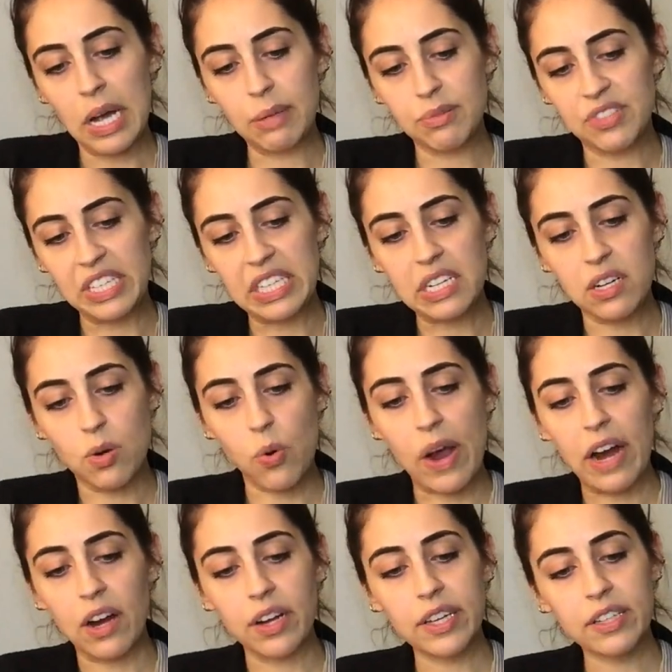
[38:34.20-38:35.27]
I'm seeing
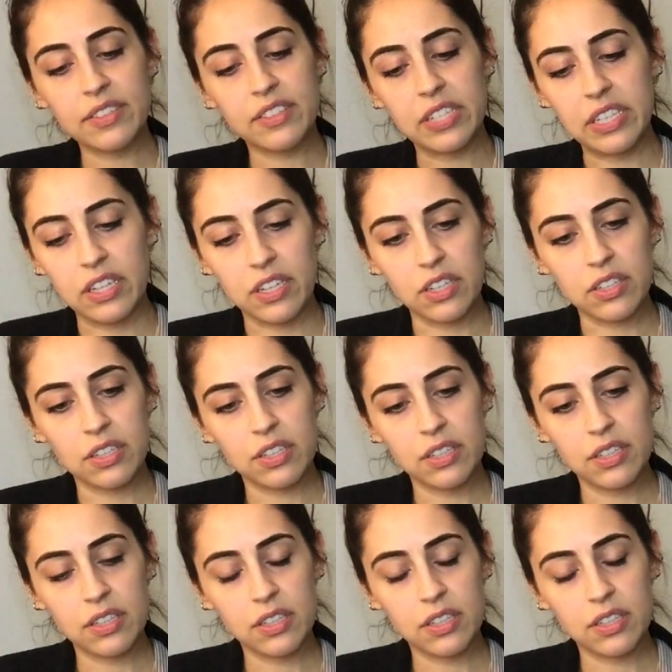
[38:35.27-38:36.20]
Aquarius here.